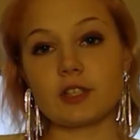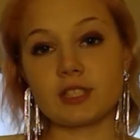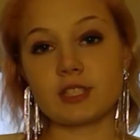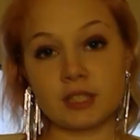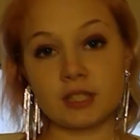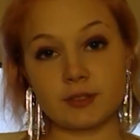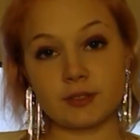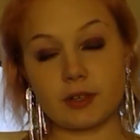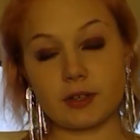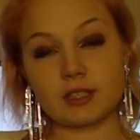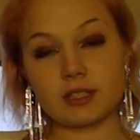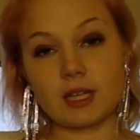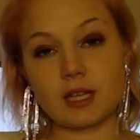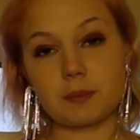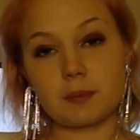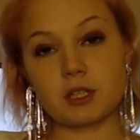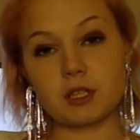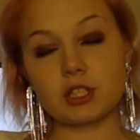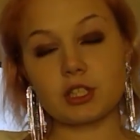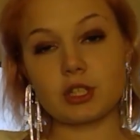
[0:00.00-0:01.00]
things first, I'm
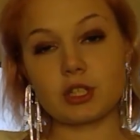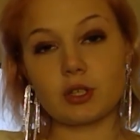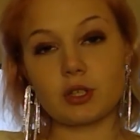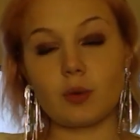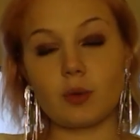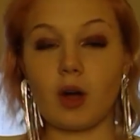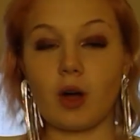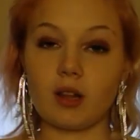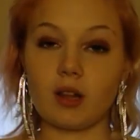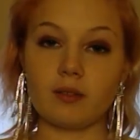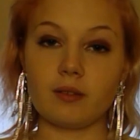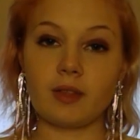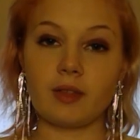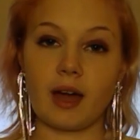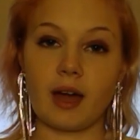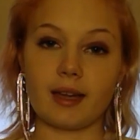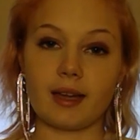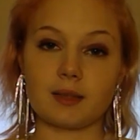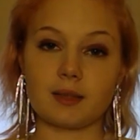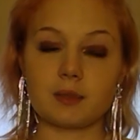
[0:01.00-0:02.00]
going to show you all of the
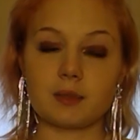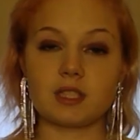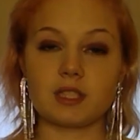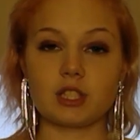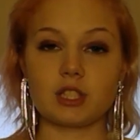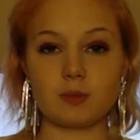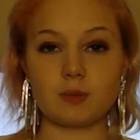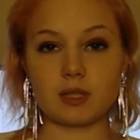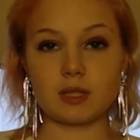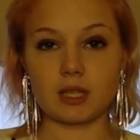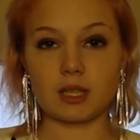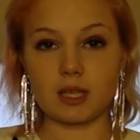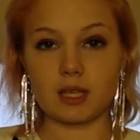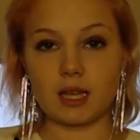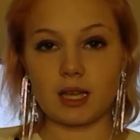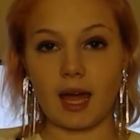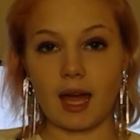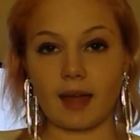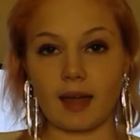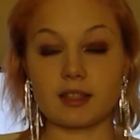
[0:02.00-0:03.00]
items that you would need
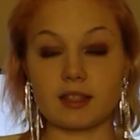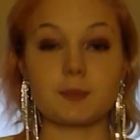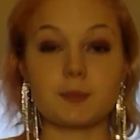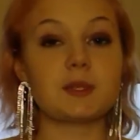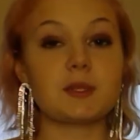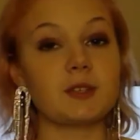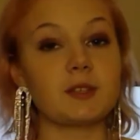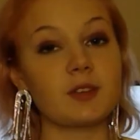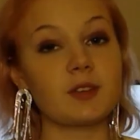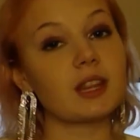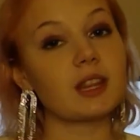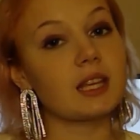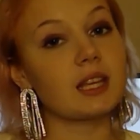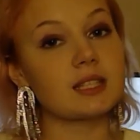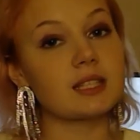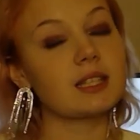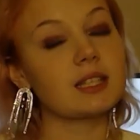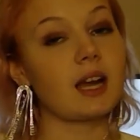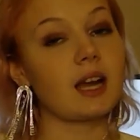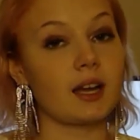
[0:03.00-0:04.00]
and specific things
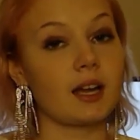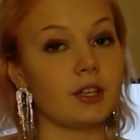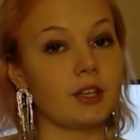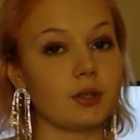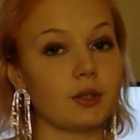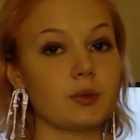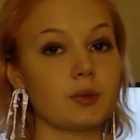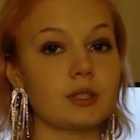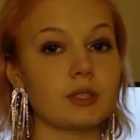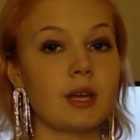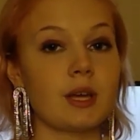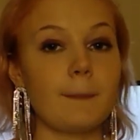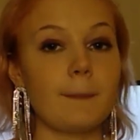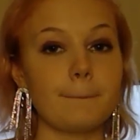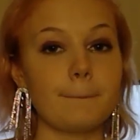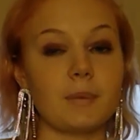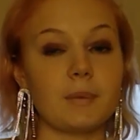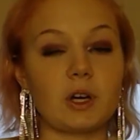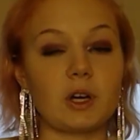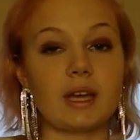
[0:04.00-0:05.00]
that I use,
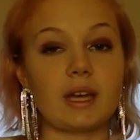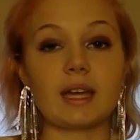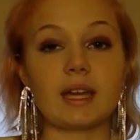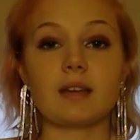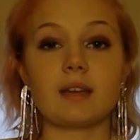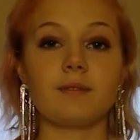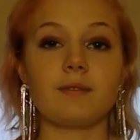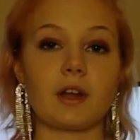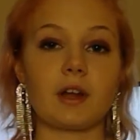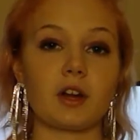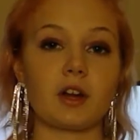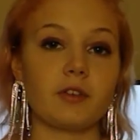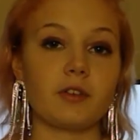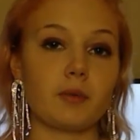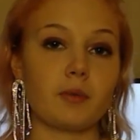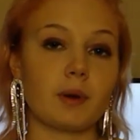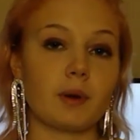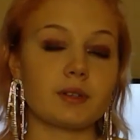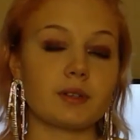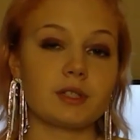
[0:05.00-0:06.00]
but it can vary from
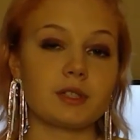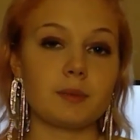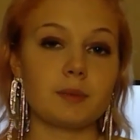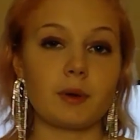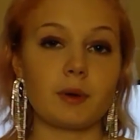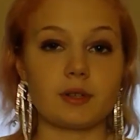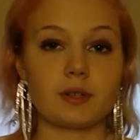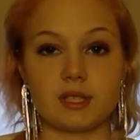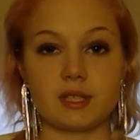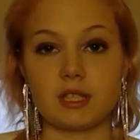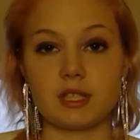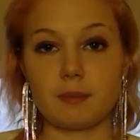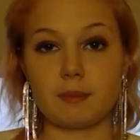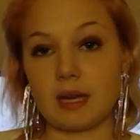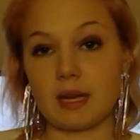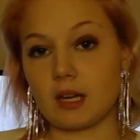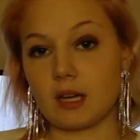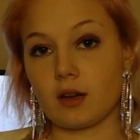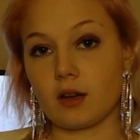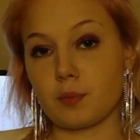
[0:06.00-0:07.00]
person to person
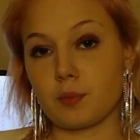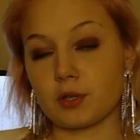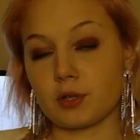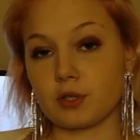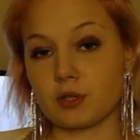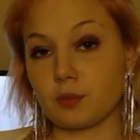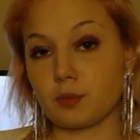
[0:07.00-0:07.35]
depending on personal